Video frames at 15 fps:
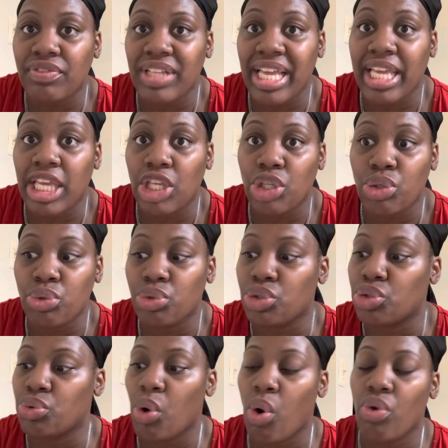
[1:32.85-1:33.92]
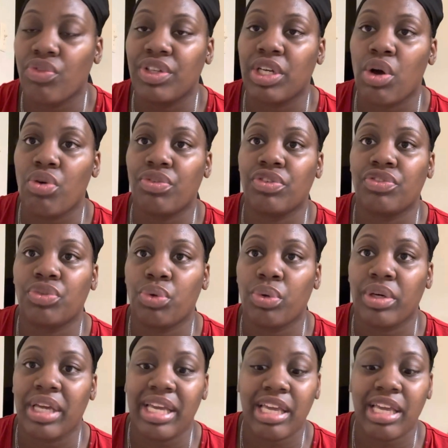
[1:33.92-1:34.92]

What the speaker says: they can use you over and over for it.